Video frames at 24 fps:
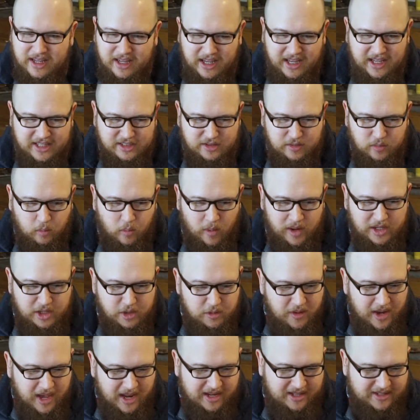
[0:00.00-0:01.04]
It's when you
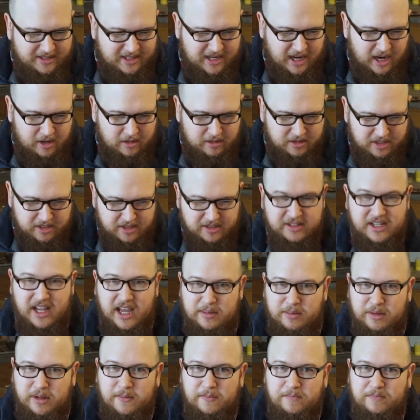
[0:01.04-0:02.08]
get it down to the
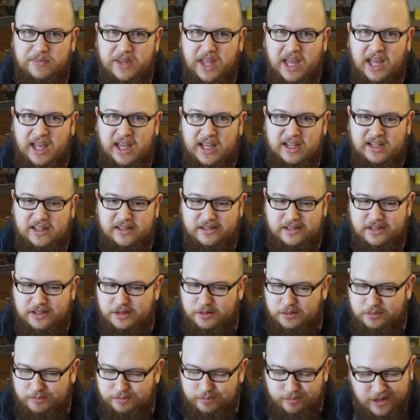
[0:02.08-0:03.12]
table and
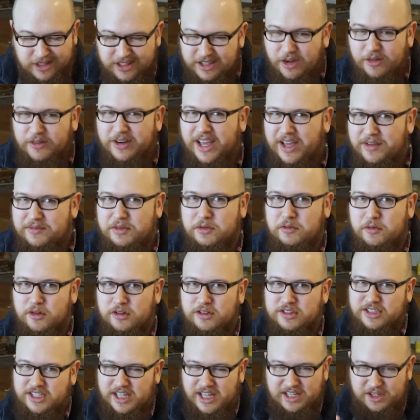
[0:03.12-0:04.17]
you really only have the
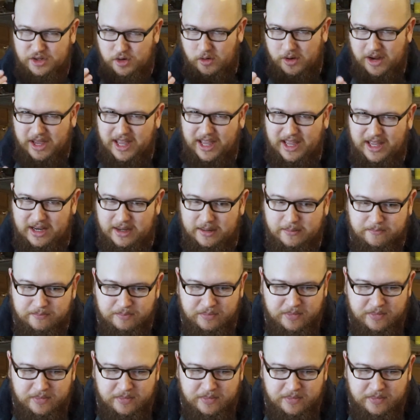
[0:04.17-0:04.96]
rules in your head